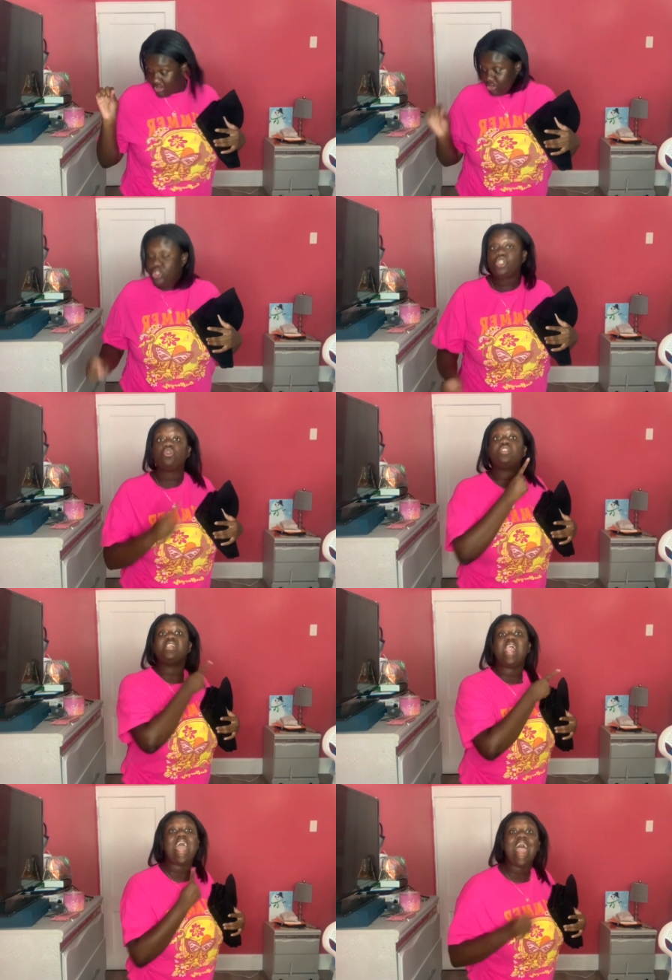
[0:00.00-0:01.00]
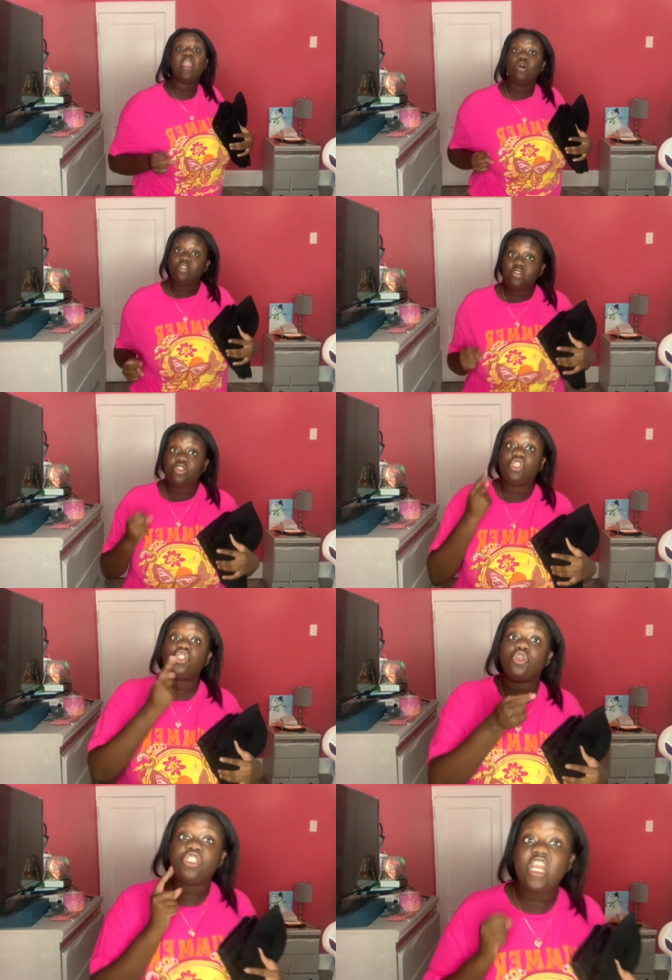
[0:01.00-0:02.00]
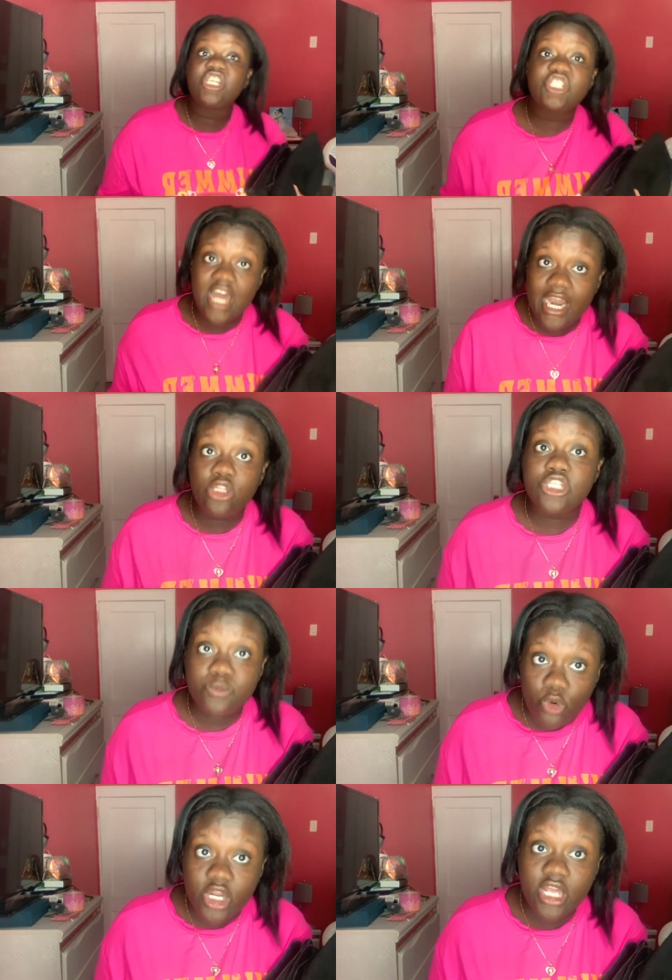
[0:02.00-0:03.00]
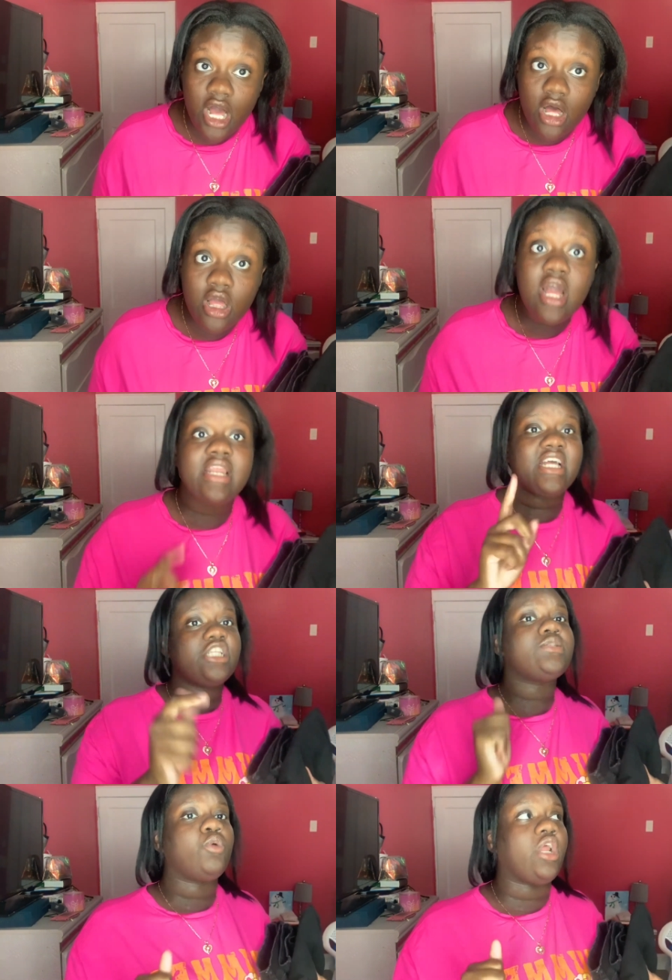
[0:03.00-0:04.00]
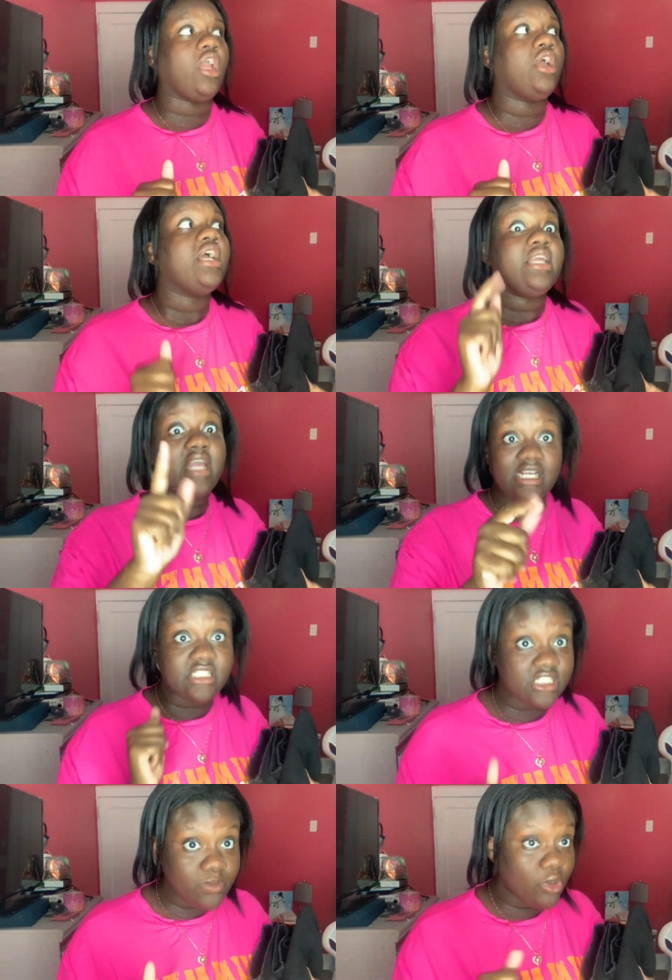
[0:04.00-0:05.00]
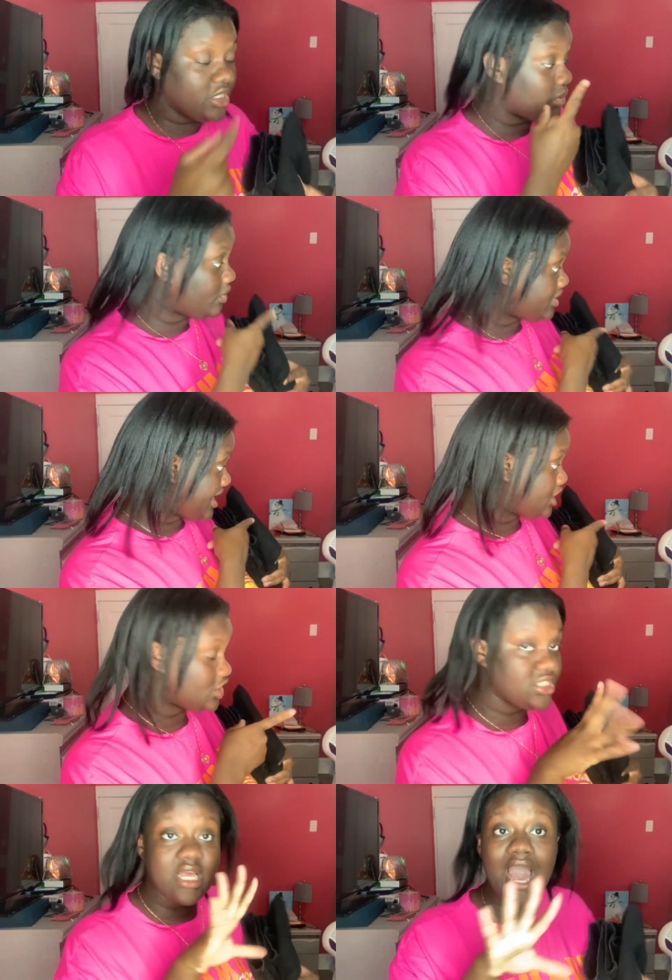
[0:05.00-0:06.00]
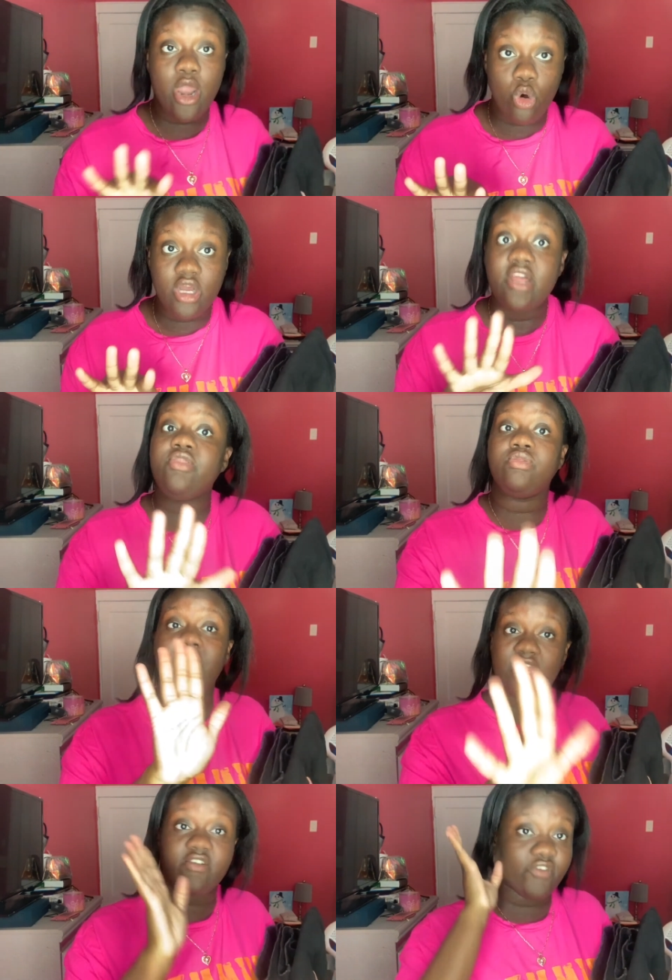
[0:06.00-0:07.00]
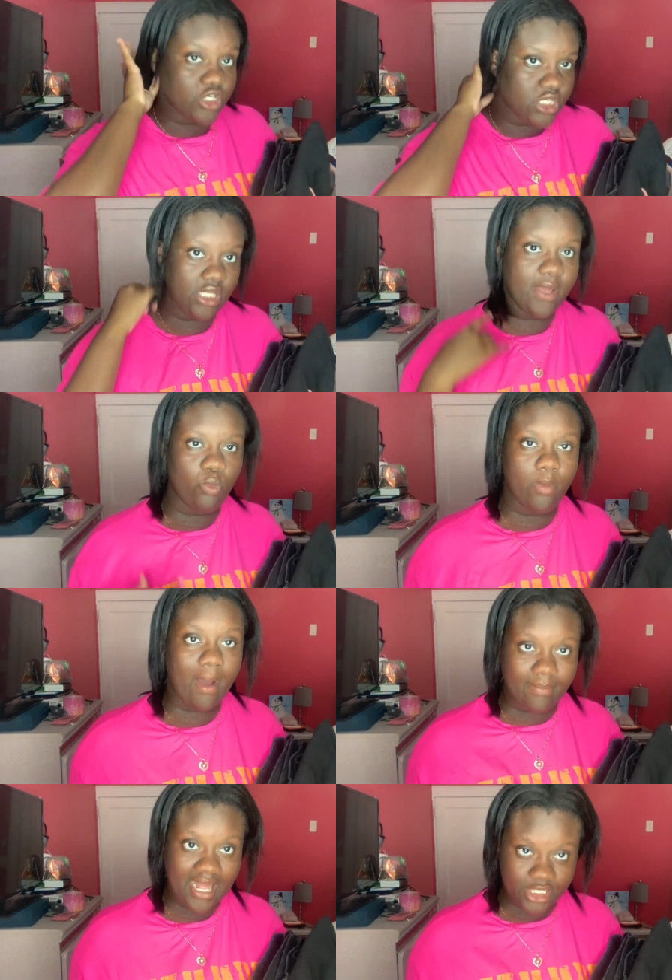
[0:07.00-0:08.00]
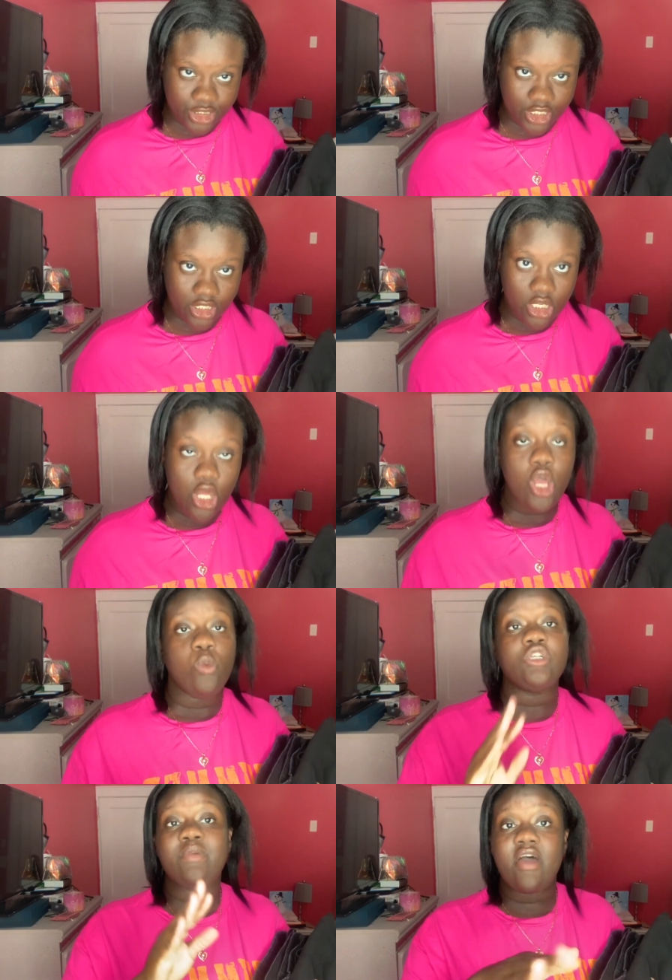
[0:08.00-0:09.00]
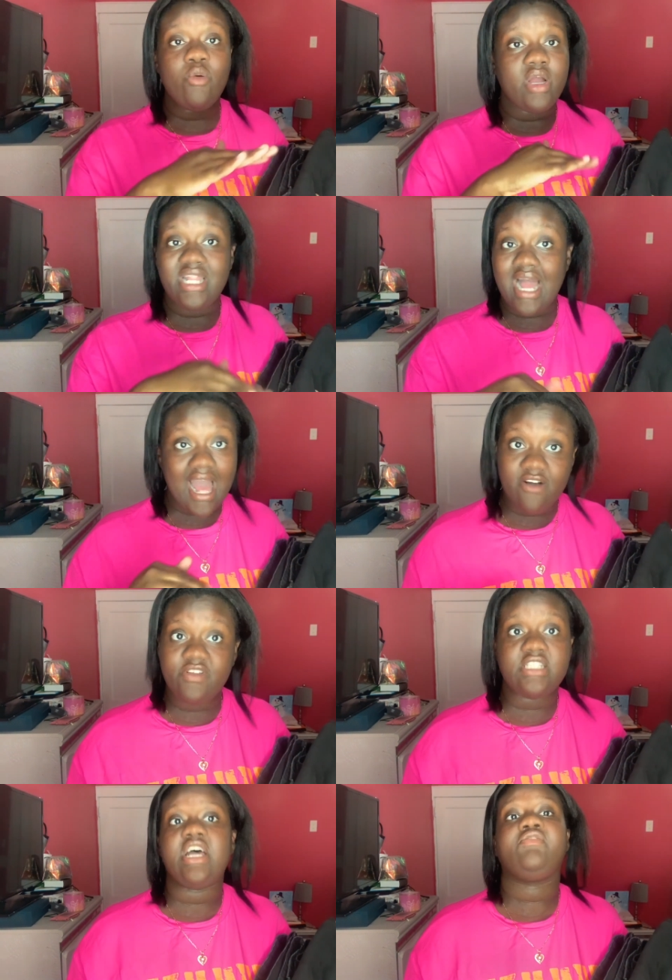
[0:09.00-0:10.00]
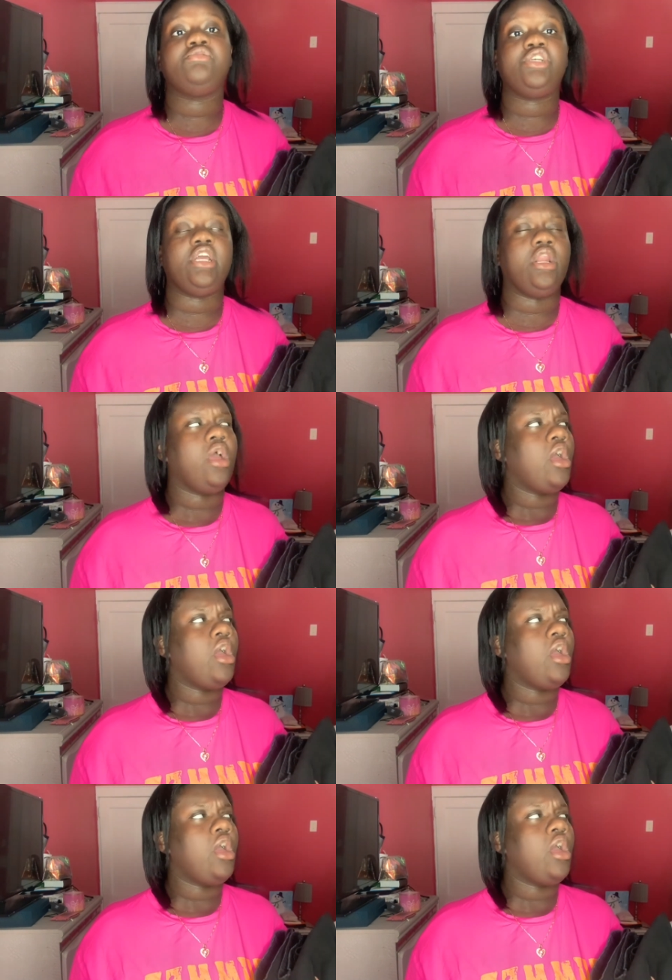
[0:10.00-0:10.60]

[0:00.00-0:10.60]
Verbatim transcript: the shorts that I had on, the shorts that I just had on this morning, y'all. Not this morning. Yes, this morning. The one that I just had on in like the first clip with my black shirt, which by the way, that outfit is not from Shein.